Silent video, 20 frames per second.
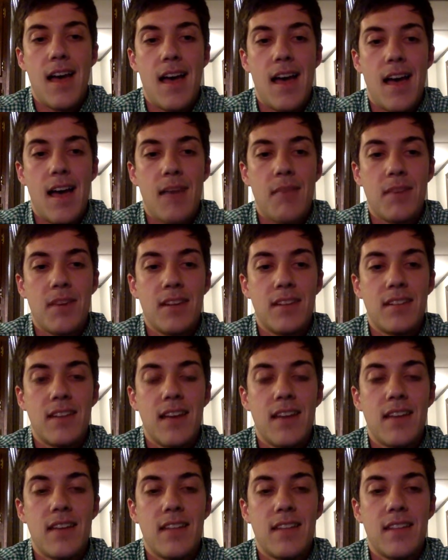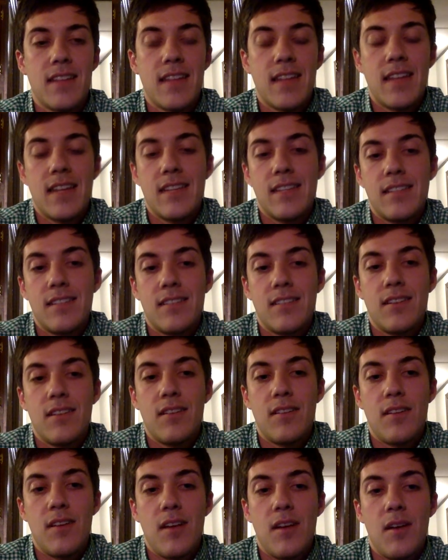I'm going to say it's going
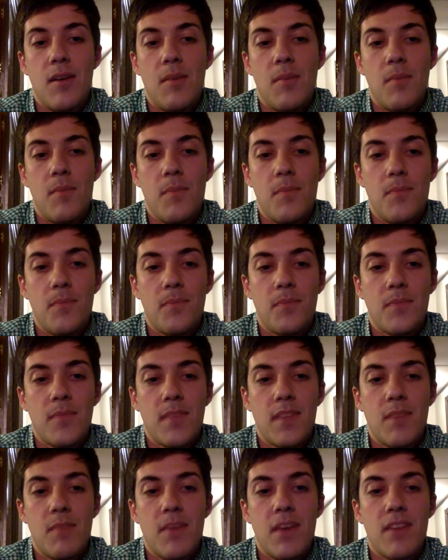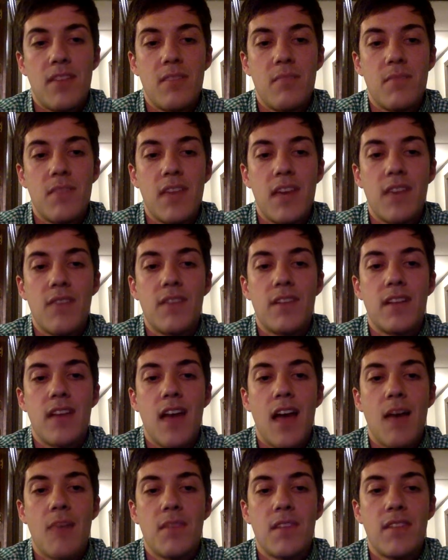to make them think of a
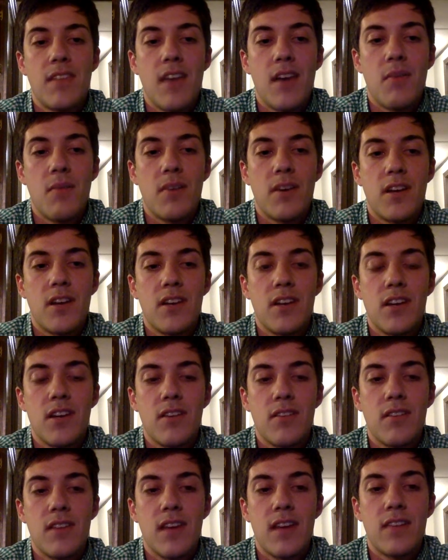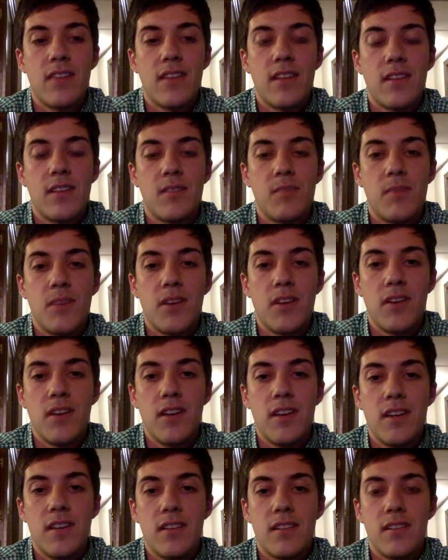time that they were in a near-death
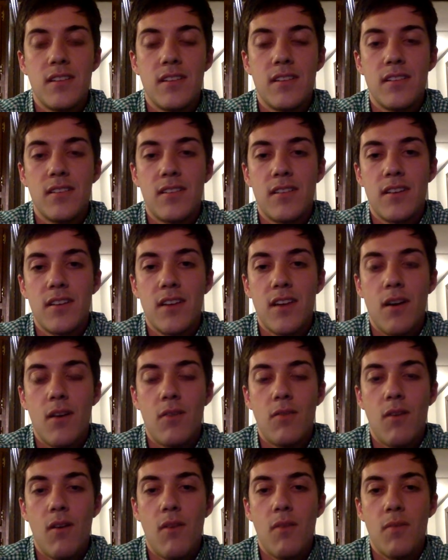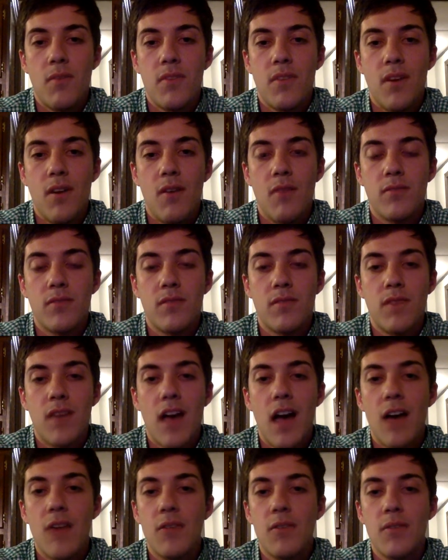experience. This is going to go along with the whole
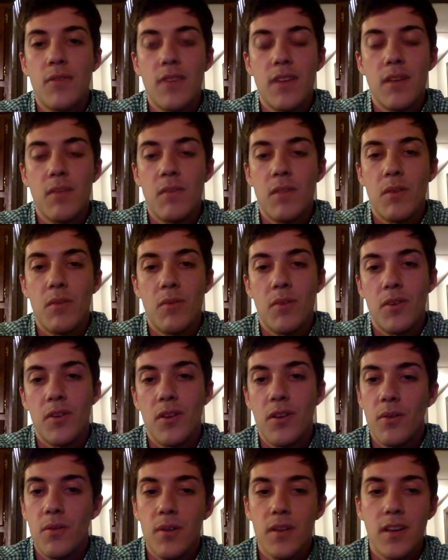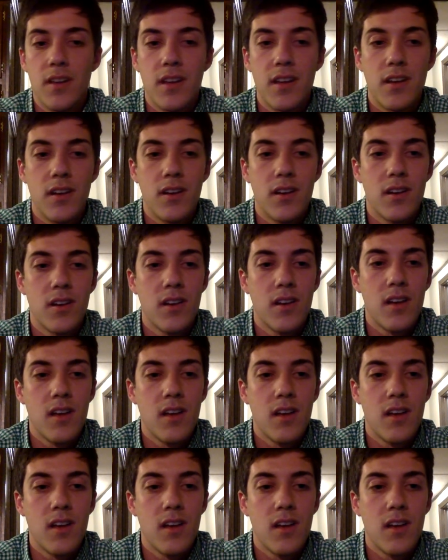survival theme that we're doing here.